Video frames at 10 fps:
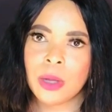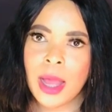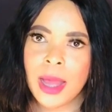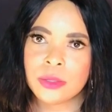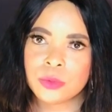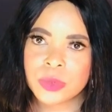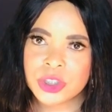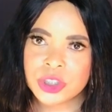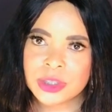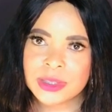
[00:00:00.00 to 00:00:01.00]
and
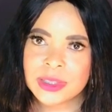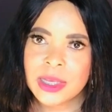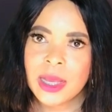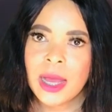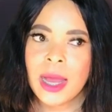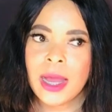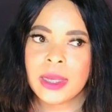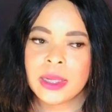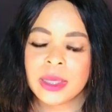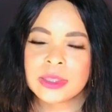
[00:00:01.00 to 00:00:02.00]
wishes
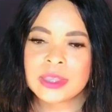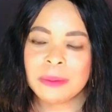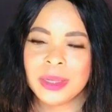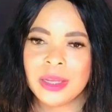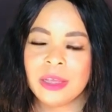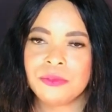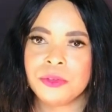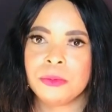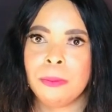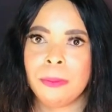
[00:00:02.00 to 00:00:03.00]
and examine if
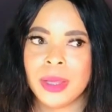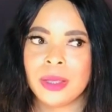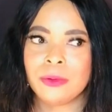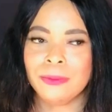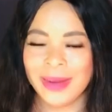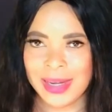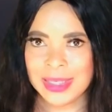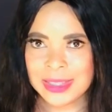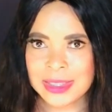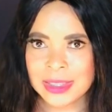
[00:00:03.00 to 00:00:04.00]
you're being
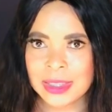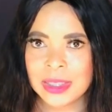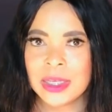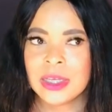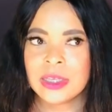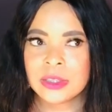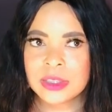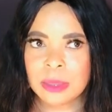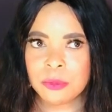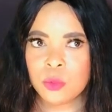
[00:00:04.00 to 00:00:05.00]
realistic.
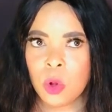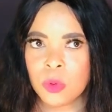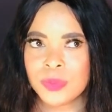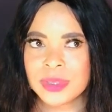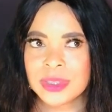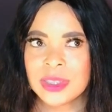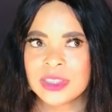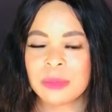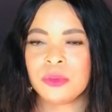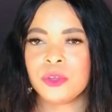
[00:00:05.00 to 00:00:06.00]
Some
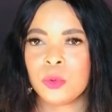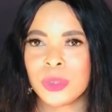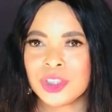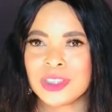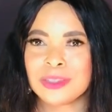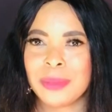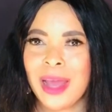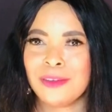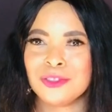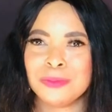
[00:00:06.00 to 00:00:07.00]
of your wishes may
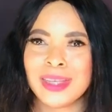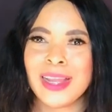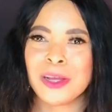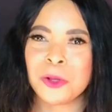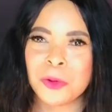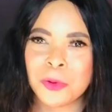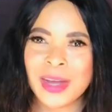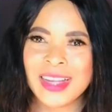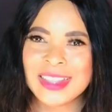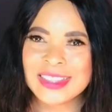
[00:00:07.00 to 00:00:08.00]
have to be let go
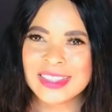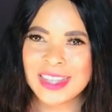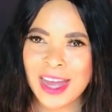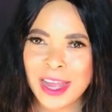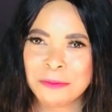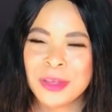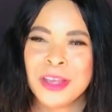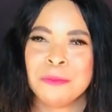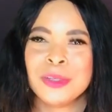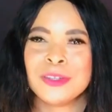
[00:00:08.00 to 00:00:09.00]
at this time,
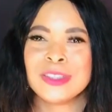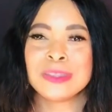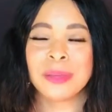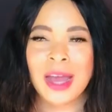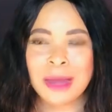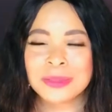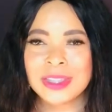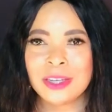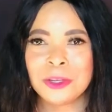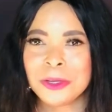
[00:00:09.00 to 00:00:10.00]
because perhaps
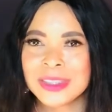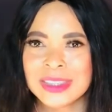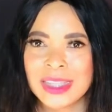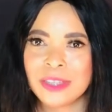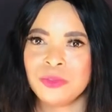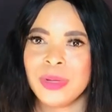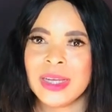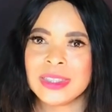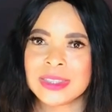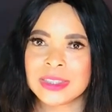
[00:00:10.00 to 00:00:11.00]
they're not that
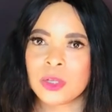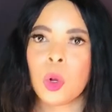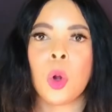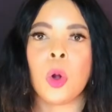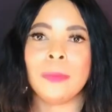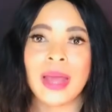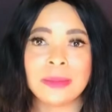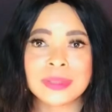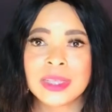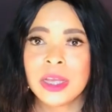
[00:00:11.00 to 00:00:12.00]
realistic, or perhaps